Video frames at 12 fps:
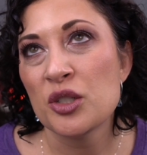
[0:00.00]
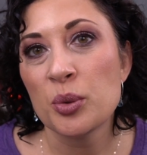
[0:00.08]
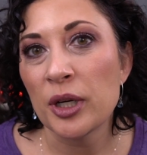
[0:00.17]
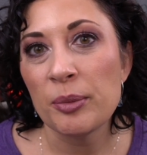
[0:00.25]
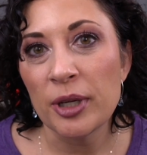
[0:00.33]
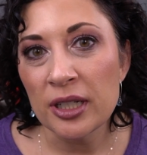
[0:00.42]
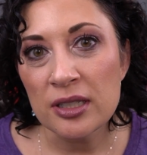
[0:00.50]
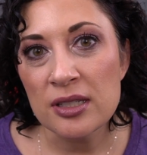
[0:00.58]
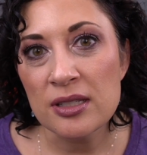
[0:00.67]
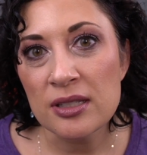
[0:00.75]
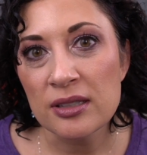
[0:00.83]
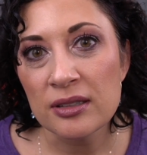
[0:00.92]
20
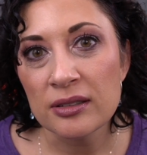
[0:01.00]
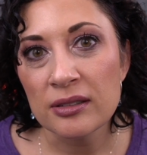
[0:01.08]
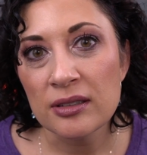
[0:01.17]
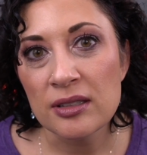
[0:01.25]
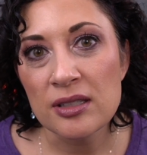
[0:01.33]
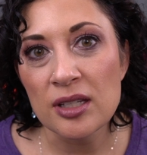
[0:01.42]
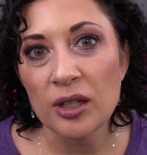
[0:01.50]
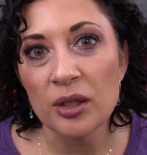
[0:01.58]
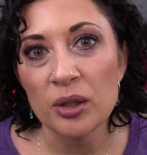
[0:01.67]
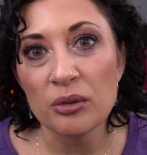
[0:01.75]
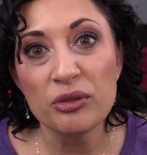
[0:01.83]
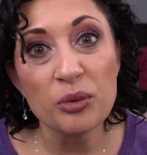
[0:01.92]
bucks.
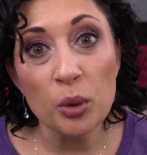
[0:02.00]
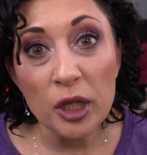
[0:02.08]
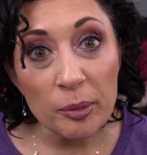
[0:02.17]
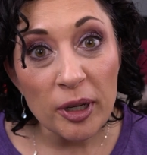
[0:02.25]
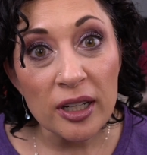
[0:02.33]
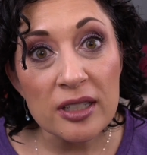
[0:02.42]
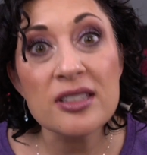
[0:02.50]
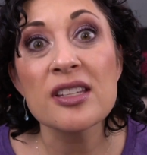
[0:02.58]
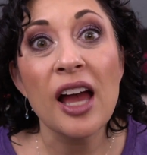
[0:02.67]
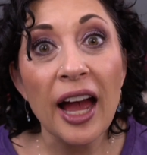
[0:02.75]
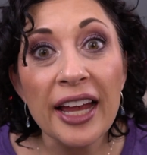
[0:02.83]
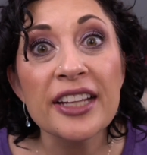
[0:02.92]
So 40 bucks.
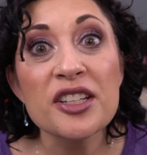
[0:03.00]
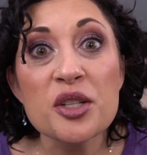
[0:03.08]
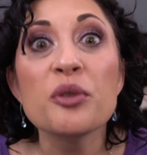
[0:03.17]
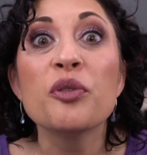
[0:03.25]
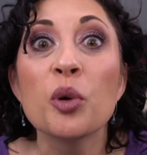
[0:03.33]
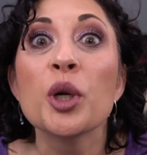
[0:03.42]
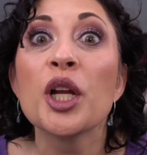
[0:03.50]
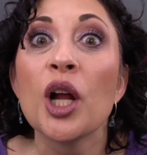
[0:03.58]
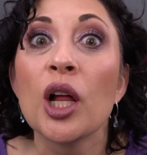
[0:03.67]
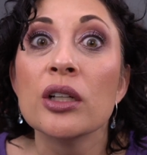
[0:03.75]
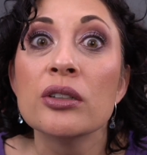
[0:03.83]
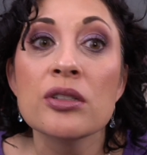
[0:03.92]
I can do
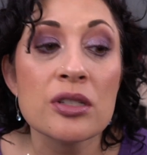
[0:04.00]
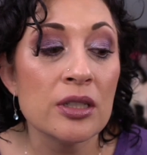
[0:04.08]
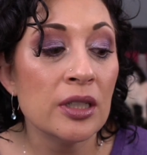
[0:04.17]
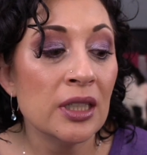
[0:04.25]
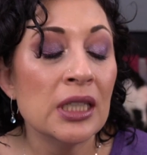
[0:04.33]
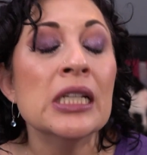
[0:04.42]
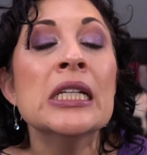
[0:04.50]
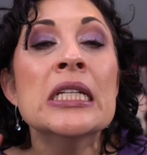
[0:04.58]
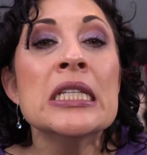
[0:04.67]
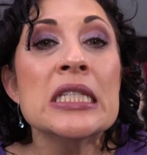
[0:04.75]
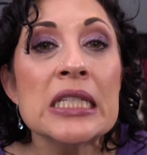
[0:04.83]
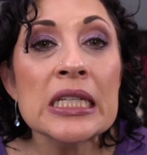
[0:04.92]
$40.
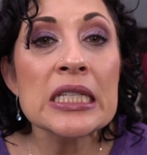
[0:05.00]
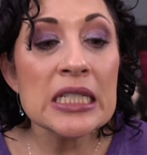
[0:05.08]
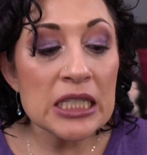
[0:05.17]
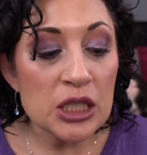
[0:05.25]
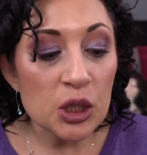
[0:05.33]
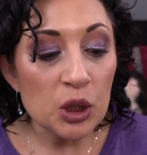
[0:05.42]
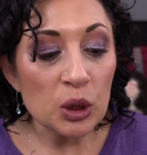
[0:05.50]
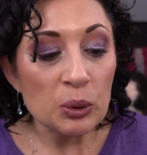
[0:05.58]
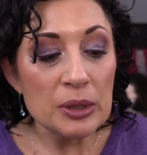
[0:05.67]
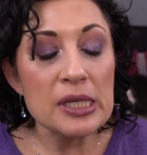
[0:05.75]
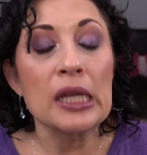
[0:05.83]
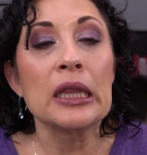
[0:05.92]
62
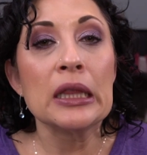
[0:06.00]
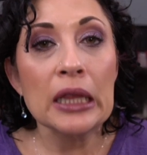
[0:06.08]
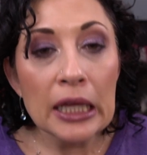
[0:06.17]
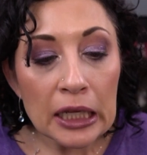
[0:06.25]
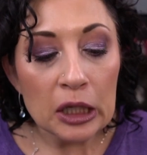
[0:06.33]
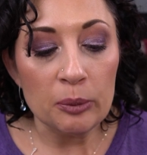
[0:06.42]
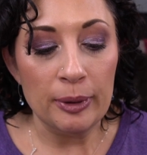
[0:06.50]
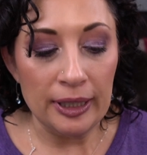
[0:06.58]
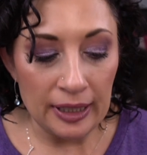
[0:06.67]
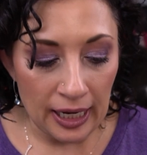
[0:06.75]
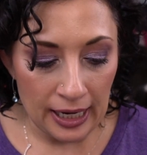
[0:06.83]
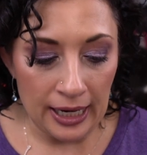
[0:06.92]
was a little
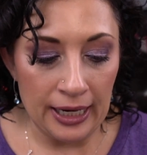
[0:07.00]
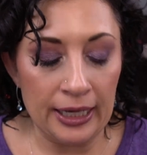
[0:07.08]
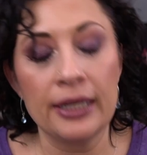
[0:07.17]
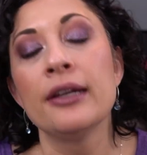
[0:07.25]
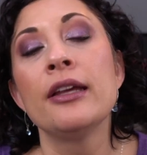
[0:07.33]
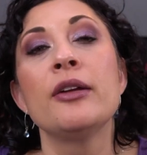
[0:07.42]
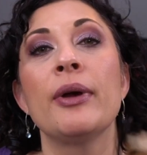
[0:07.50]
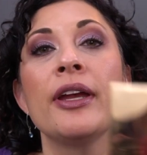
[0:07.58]
bit high. Anyway,